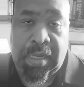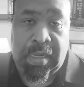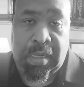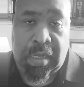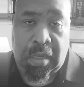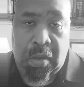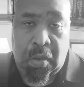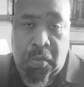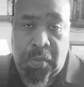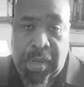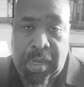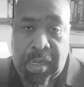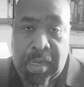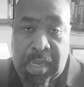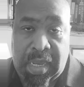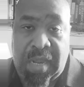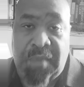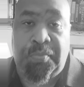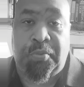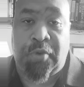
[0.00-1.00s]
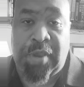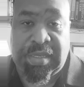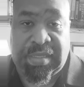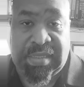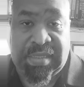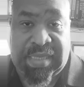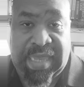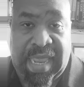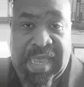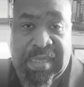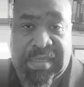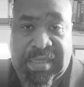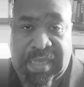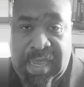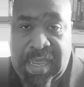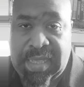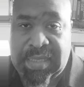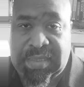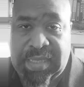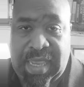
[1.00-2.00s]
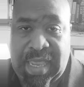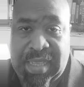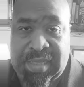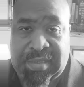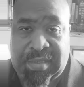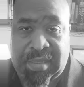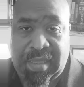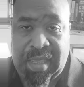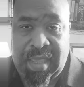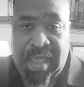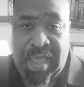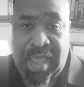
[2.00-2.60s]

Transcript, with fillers: in, in prisons as the